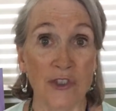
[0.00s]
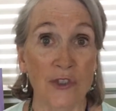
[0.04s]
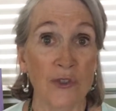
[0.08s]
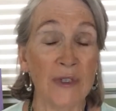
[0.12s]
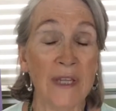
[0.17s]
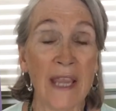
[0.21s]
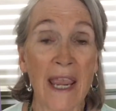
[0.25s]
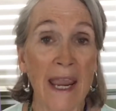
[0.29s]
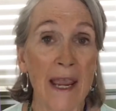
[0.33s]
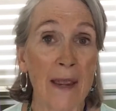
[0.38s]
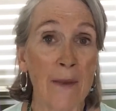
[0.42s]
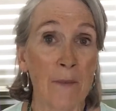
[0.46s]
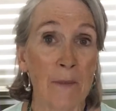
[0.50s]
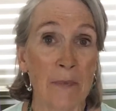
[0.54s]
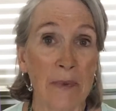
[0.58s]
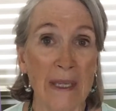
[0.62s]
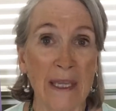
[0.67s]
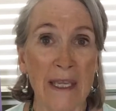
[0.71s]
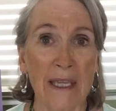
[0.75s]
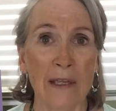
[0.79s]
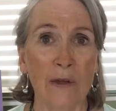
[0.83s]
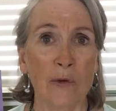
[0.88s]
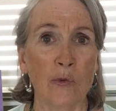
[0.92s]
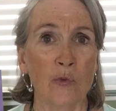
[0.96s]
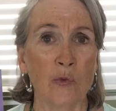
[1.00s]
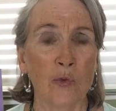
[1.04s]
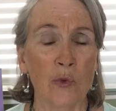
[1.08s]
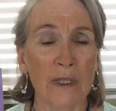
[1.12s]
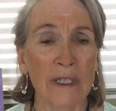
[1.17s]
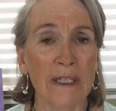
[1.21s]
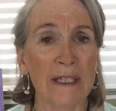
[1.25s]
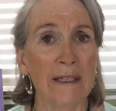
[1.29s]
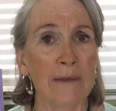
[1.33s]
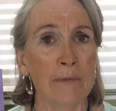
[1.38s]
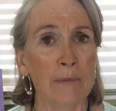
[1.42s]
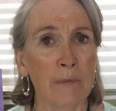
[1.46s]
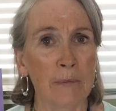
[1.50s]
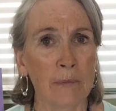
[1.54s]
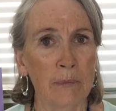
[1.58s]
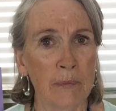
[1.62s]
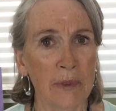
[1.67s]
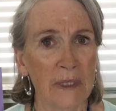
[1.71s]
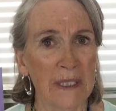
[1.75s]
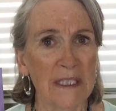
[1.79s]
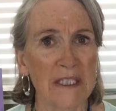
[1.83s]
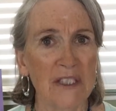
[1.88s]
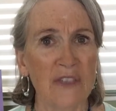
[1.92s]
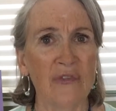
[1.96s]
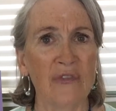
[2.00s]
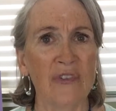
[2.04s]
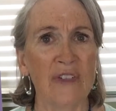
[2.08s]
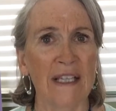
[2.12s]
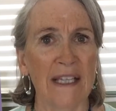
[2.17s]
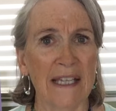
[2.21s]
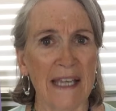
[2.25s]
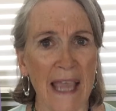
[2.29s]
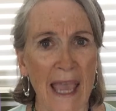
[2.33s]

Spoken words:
You can't be really blissfully